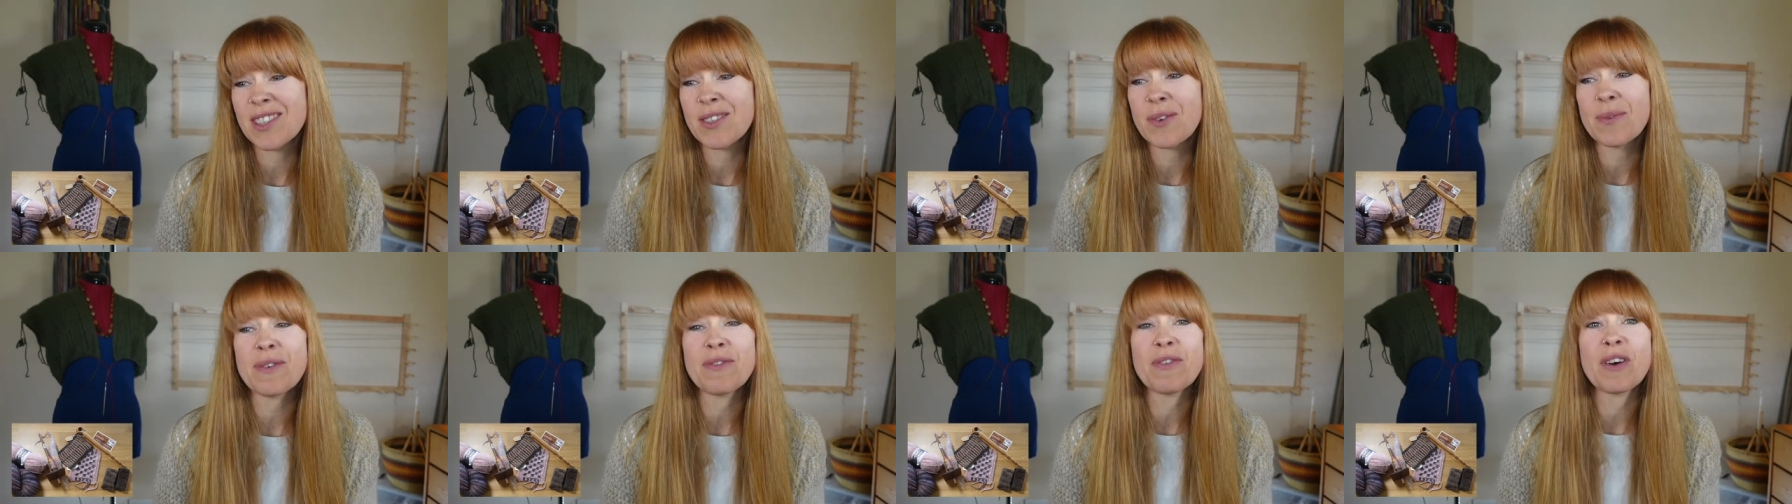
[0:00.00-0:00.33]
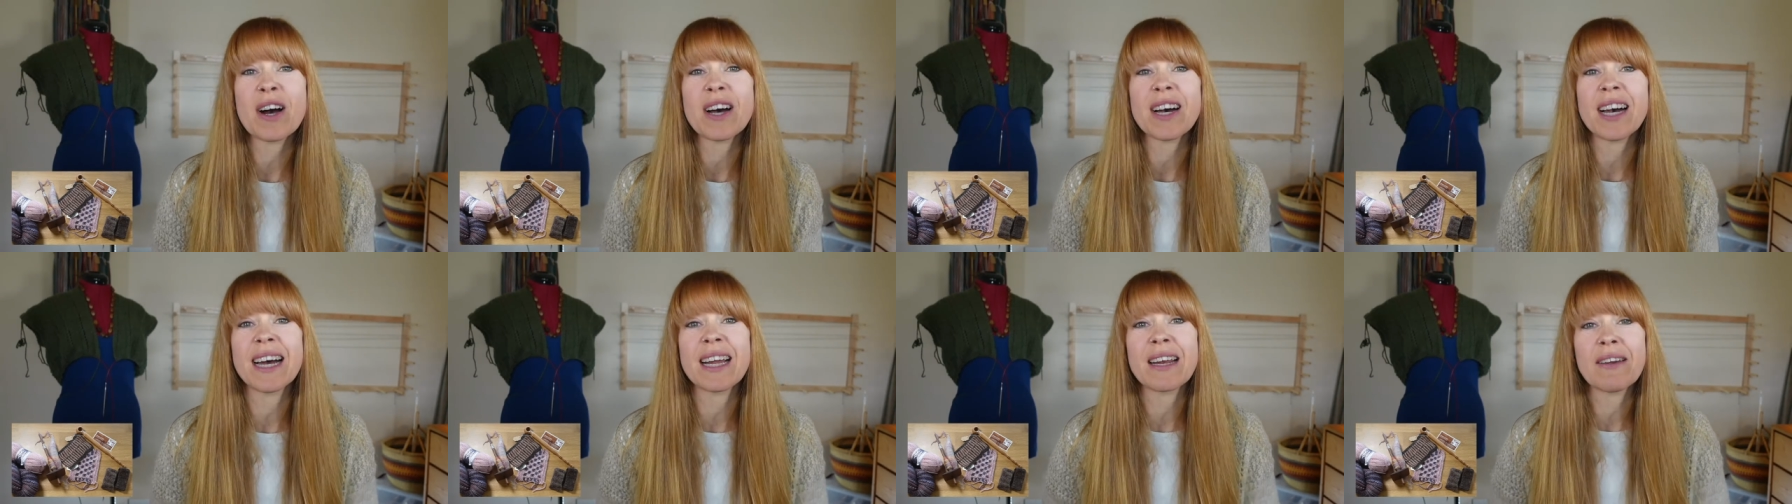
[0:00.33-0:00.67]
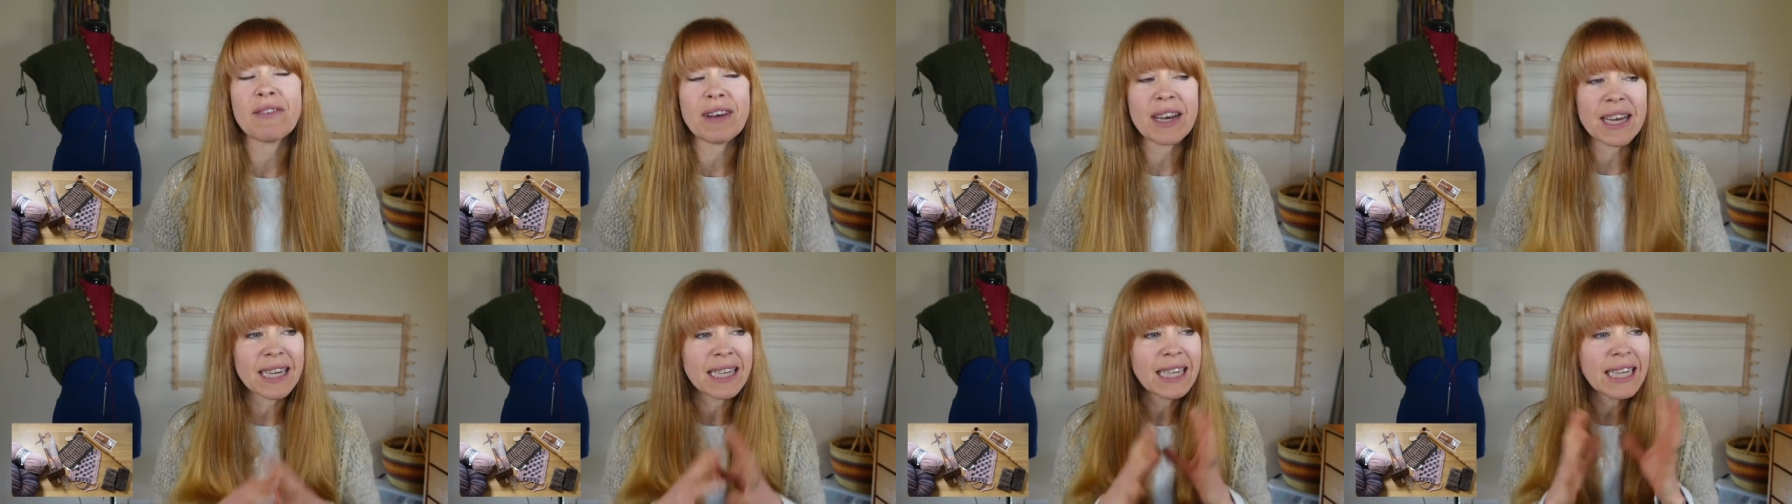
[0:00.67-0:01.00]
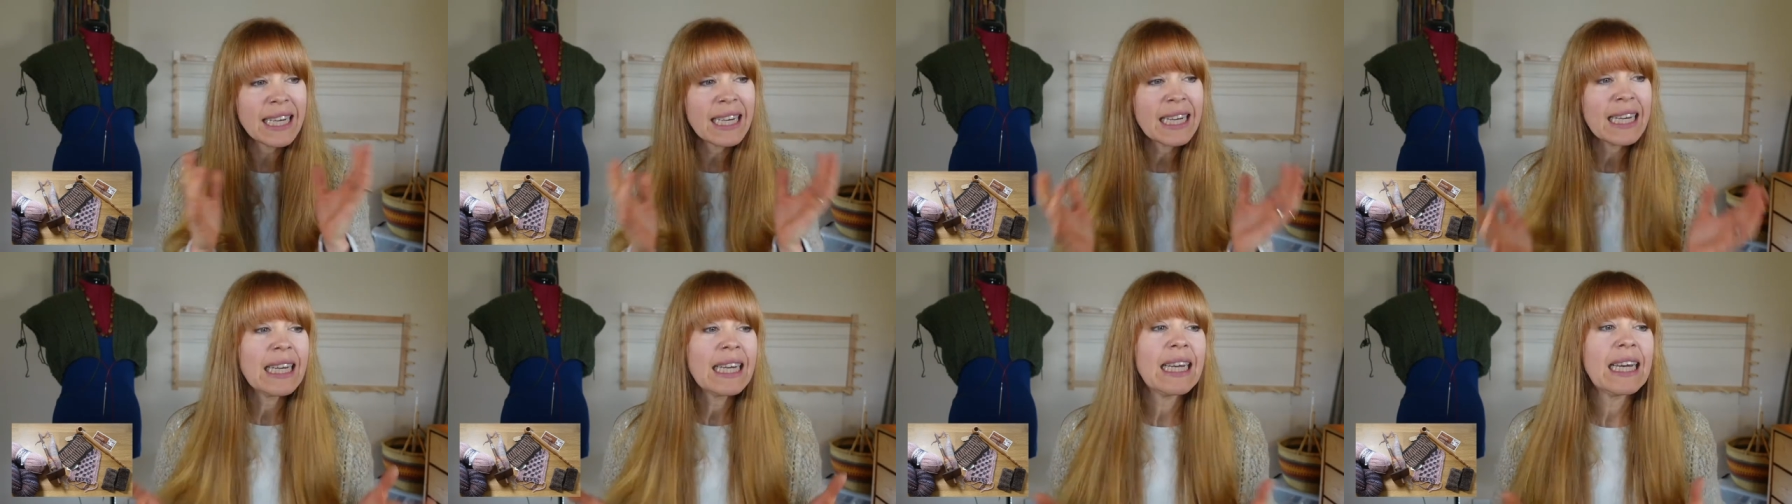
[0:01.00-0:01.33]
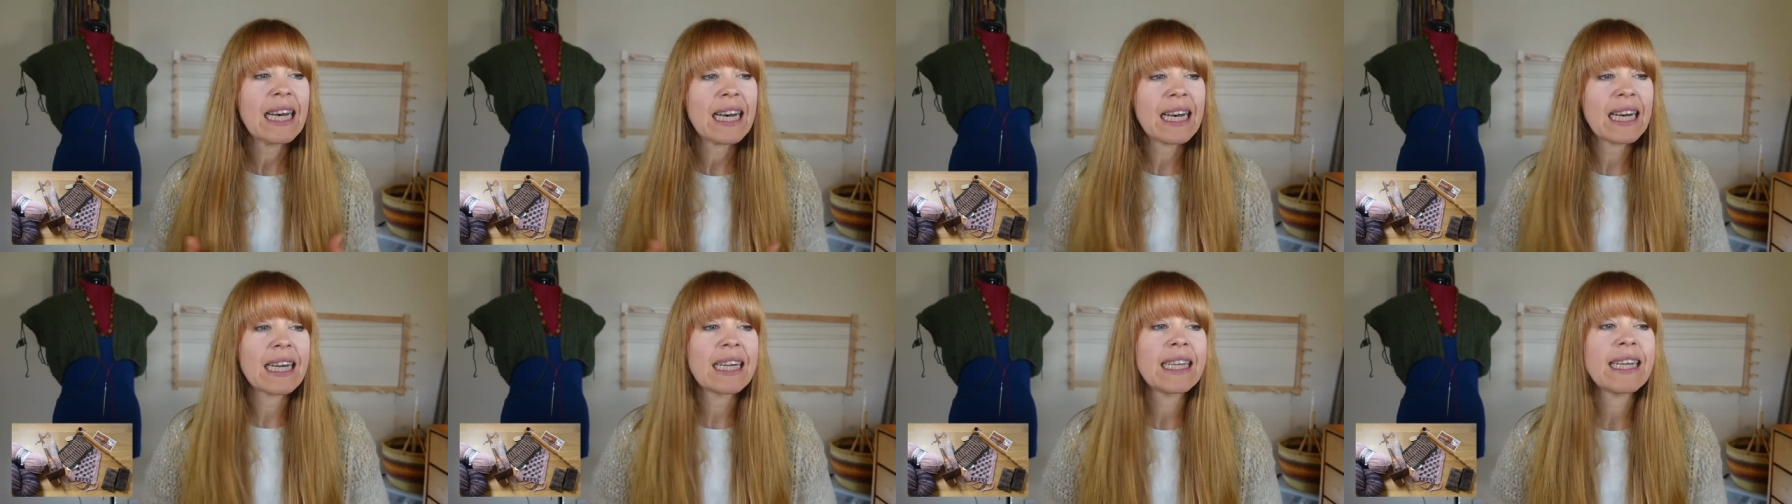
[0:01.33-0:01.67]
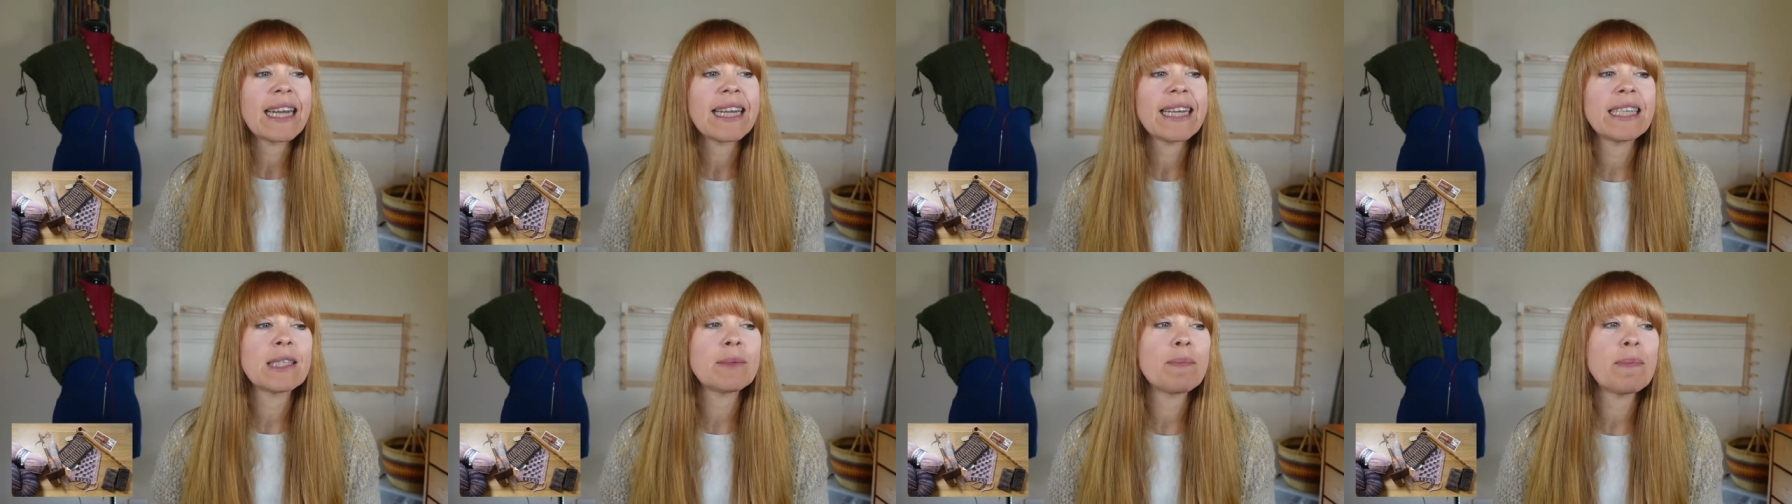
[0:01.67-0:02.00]
So we've got kind of a, a
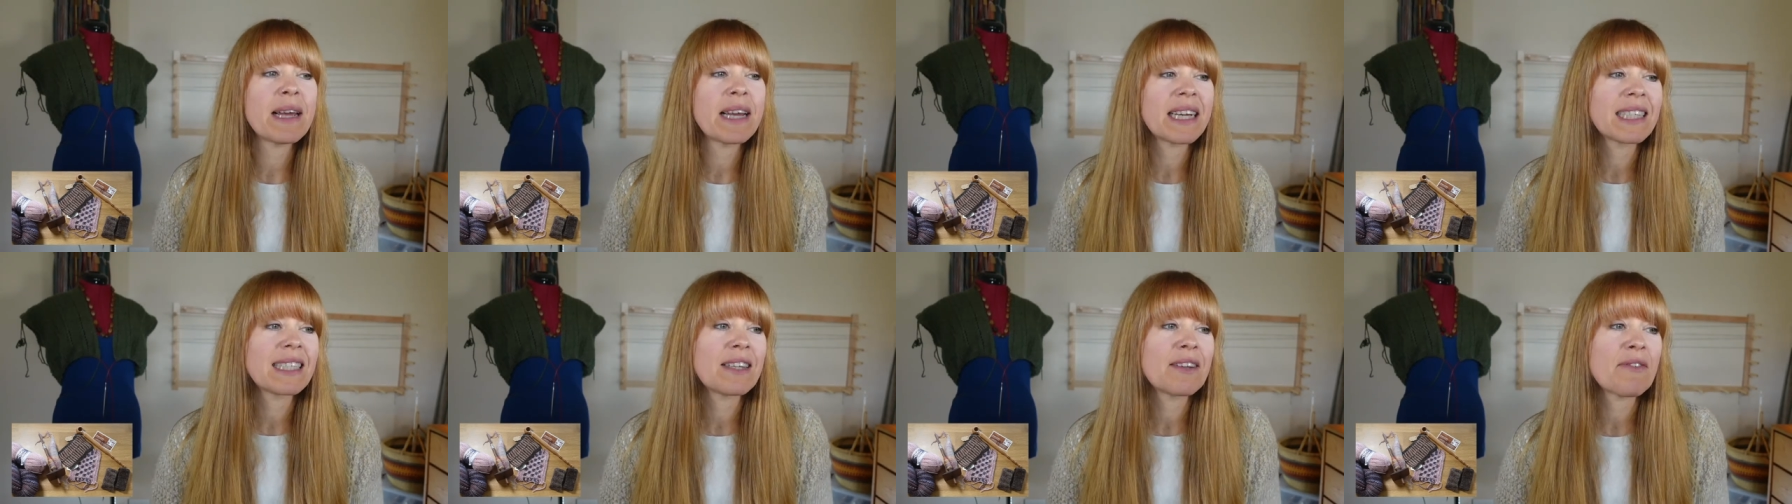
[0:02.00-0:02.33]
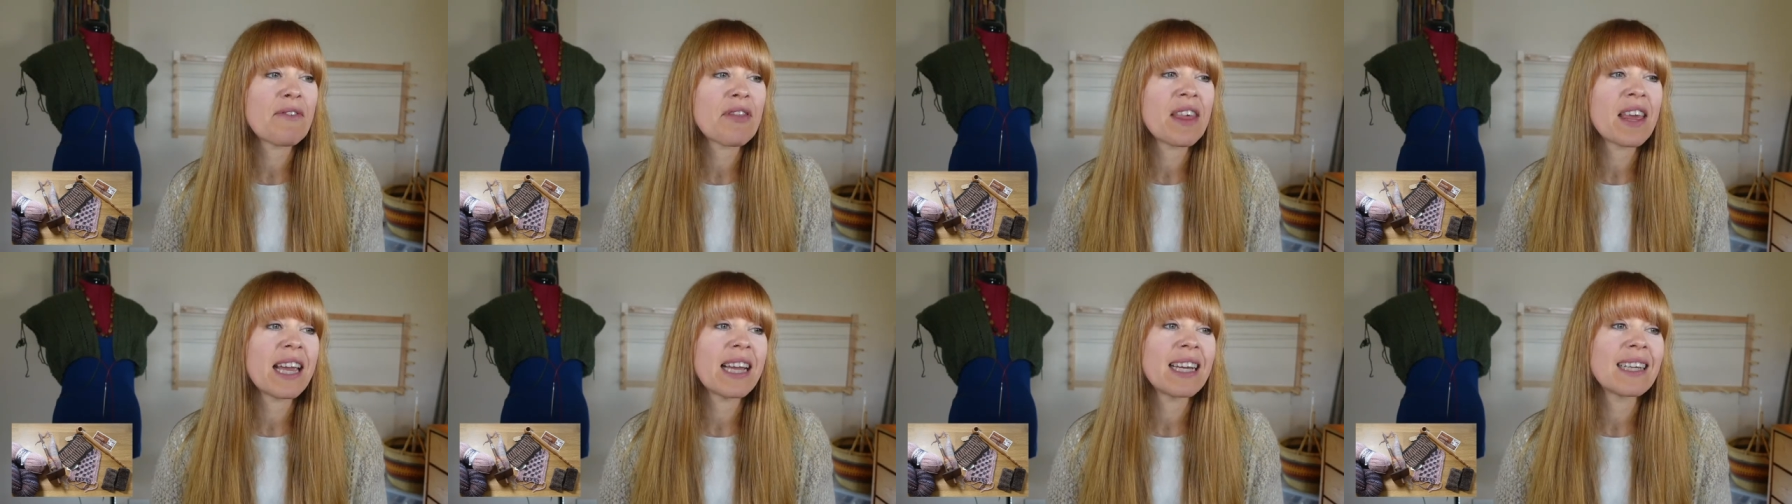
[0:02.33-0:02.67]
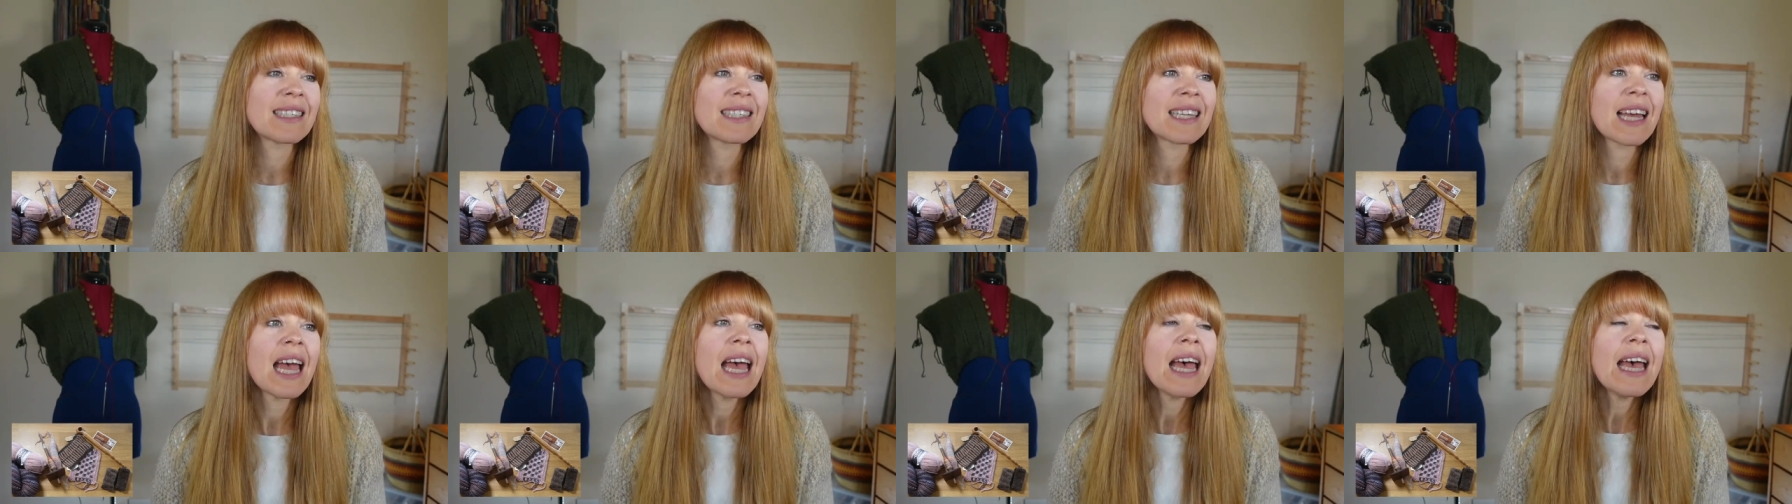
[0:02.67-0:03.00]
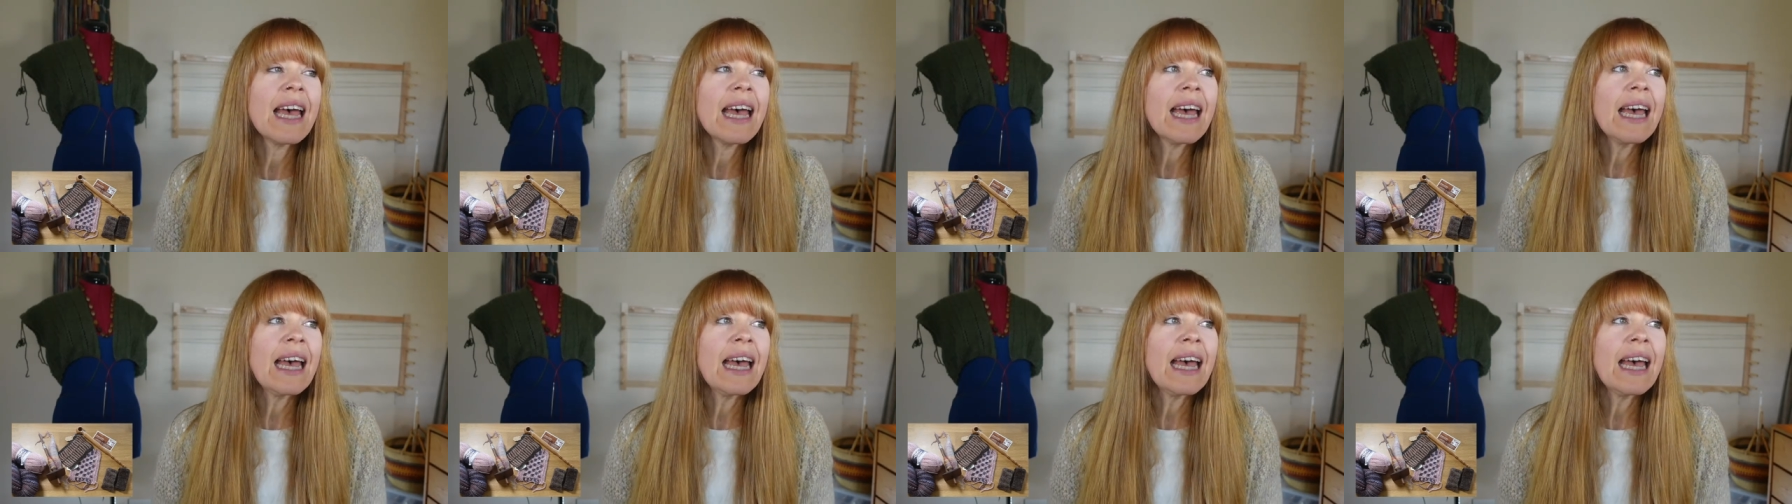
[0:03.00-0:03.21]
nice mix of things.